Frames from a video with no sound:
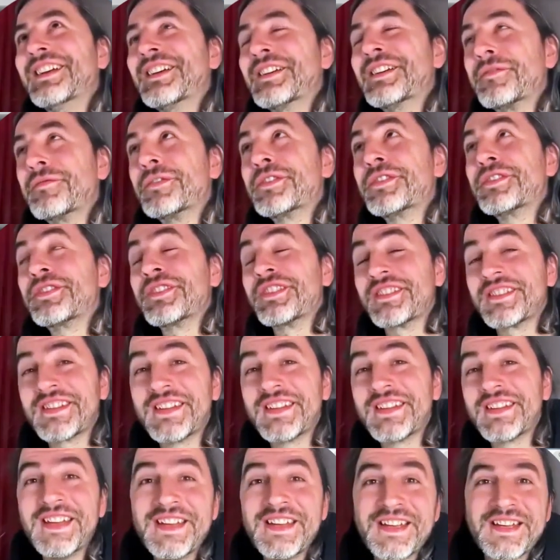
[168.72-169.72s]
questions,
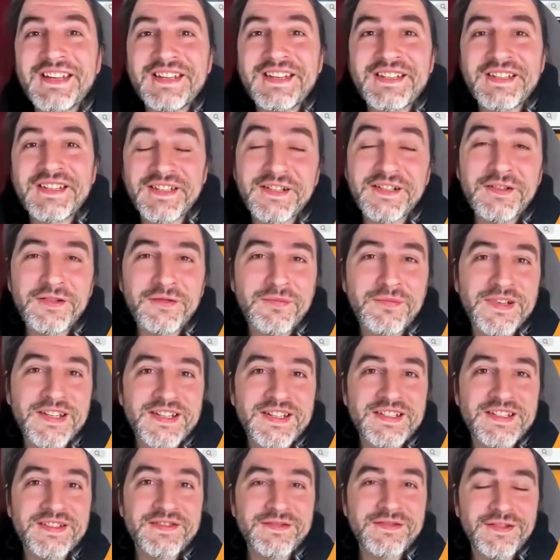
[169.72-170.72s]

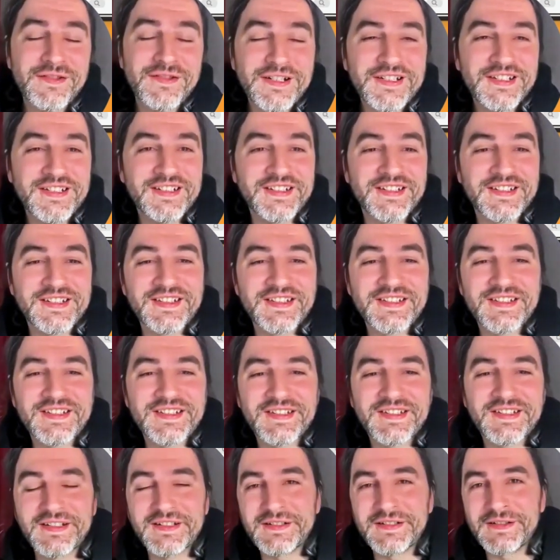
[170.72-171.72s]
scenario-based trainings
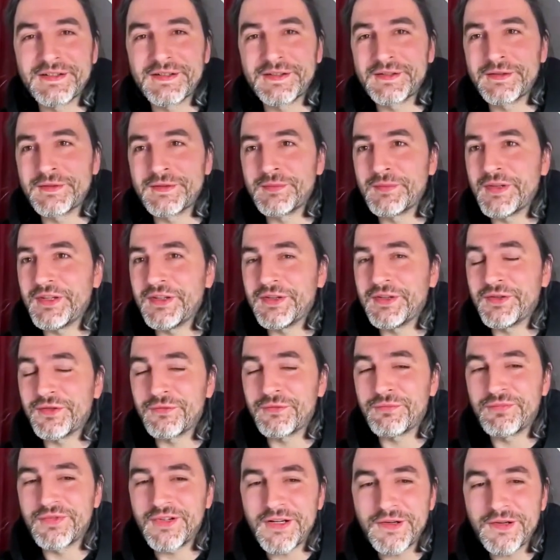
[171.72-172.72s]
in your
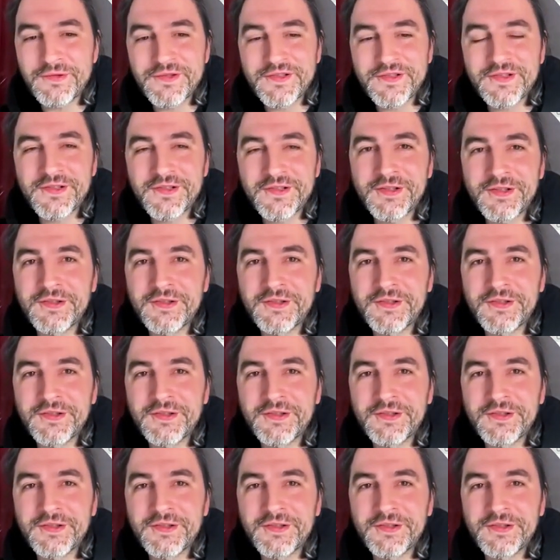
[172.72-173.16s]
browser.